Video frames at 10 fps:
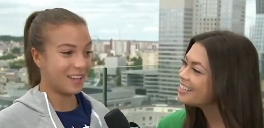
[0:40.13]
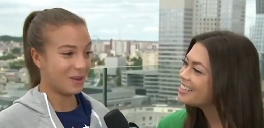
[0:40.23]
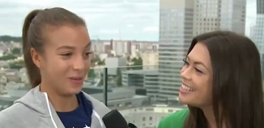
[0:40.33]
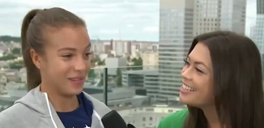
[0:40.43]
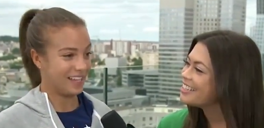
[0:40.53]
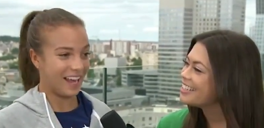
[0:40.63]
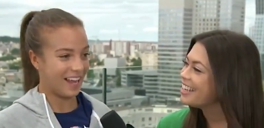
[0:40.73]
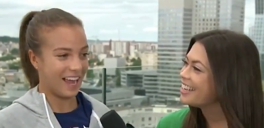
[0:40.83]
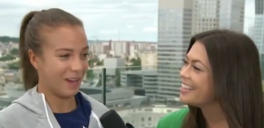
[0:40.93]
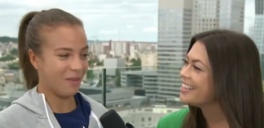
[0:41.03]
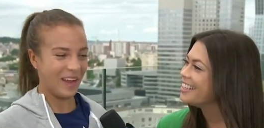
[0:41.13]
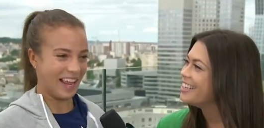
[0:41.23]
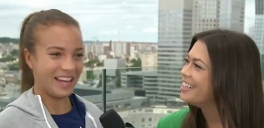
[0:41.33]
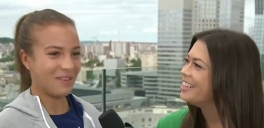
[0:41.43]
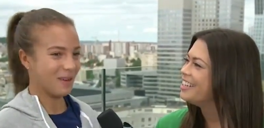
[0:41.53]
Speaker 1: to say who would die. I don't
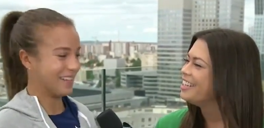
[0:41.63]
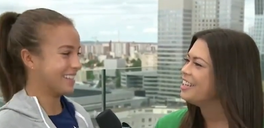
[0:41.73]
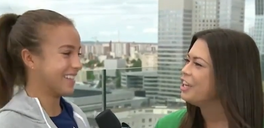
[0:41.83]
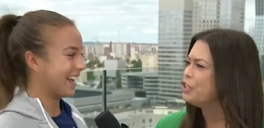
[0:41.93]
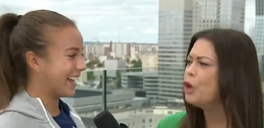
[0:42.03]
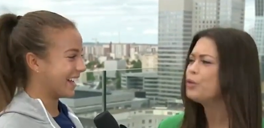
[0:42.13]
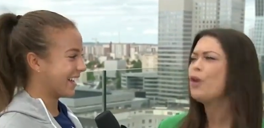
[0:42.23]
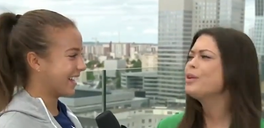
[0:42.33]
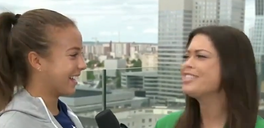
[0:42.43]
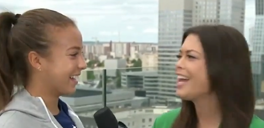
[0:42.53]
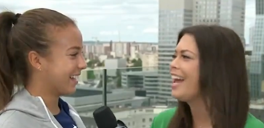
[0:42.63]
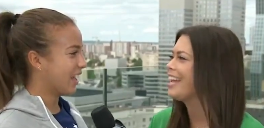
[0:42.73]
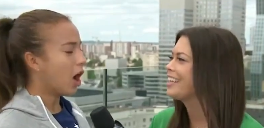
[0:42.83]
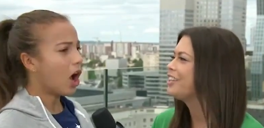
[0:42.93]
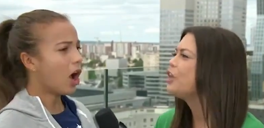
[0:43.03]
want anyone to die. No, no one's
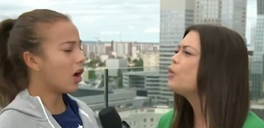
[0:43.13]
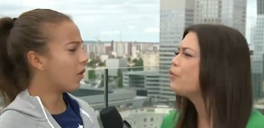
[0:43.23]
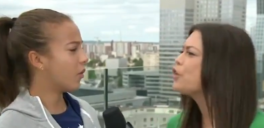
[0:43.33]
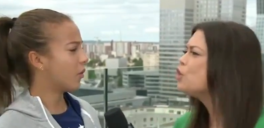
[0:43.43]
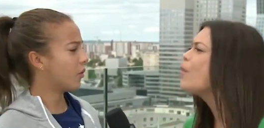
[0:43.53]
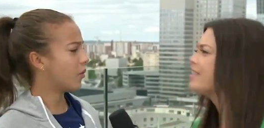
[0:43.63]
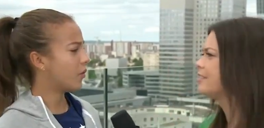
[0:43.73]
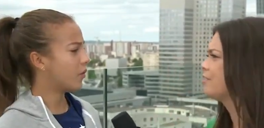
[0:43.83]
dying. Oh, oh for you